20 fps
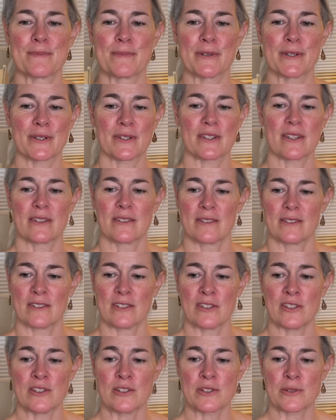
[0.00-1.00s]

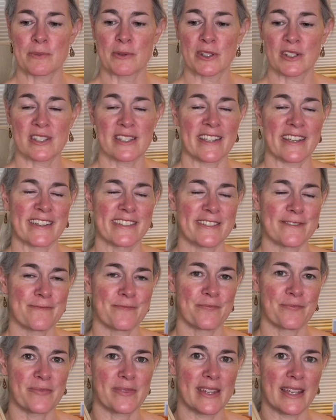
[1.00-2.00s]
book sale
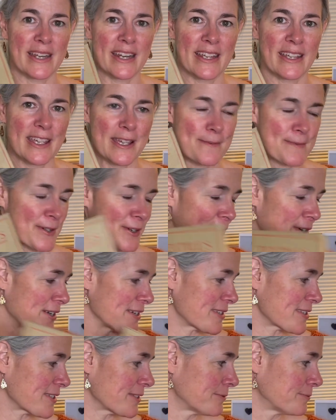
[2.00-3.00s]
that I came
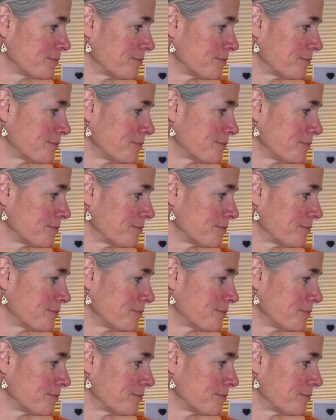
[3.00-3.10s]
across.